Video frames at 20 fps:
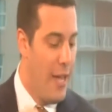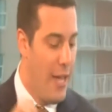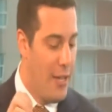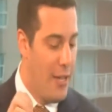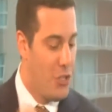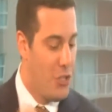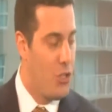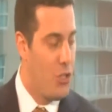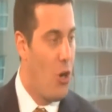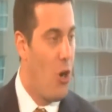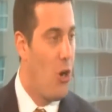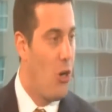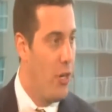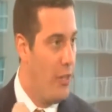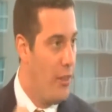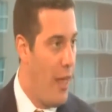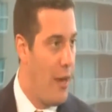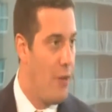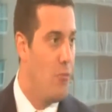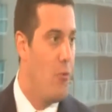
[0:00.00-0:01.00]
It's
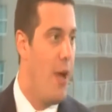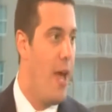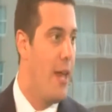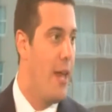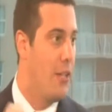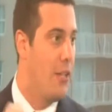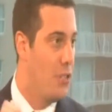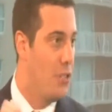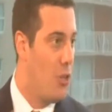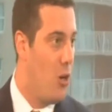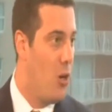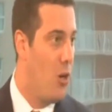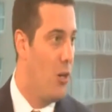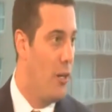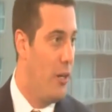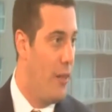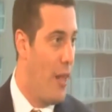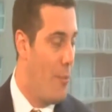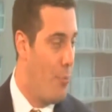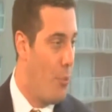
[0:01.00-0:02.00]
targeting that red, it's
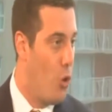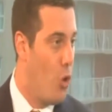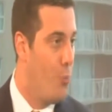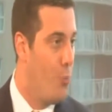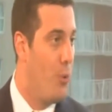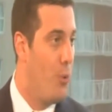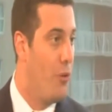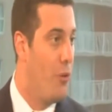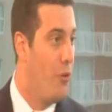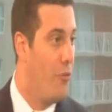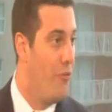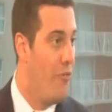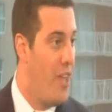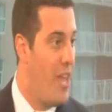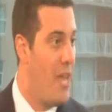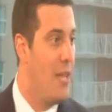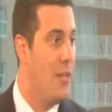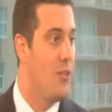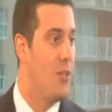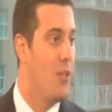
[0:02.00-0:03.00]
targeting that purple, the
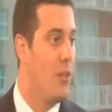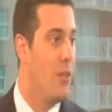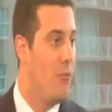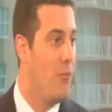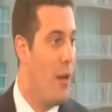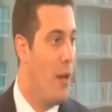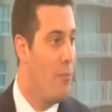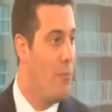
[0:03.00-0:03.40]
veins and the